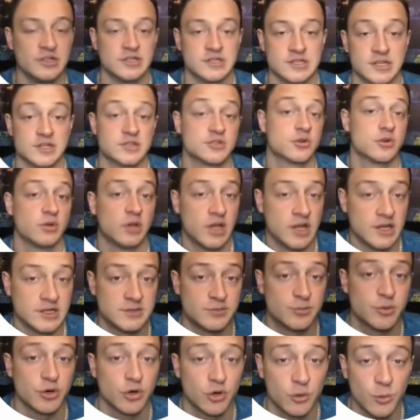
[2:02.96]
cents or less
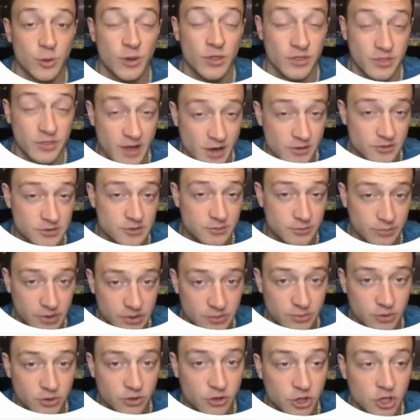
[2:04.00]
per 1,000
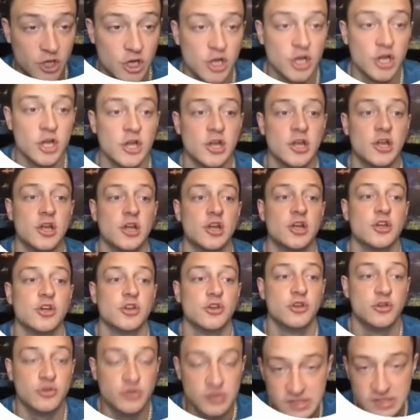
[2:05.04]
people
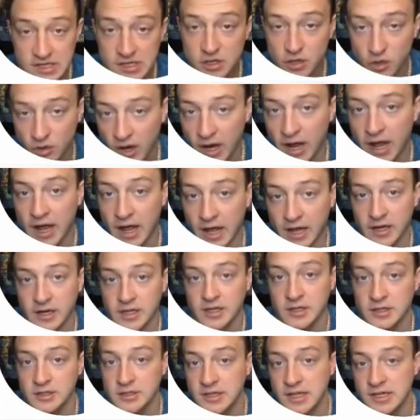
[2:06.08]
who see your ad.
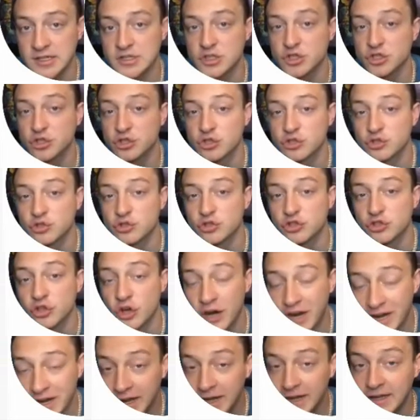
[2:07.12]
That's
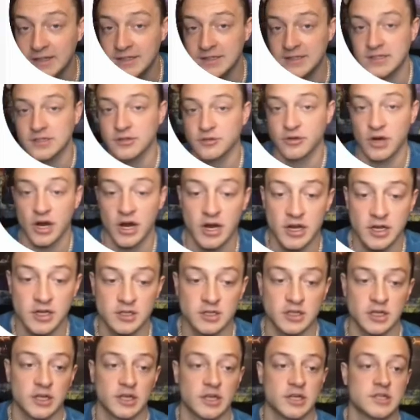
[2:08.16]
crazy, right?
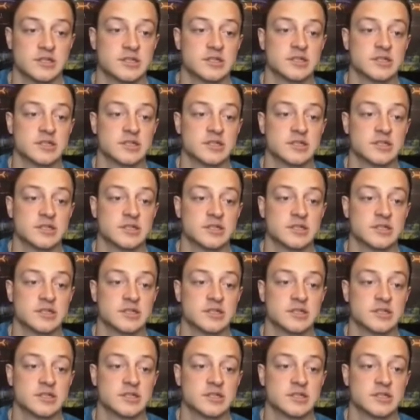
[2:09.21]
Like, it's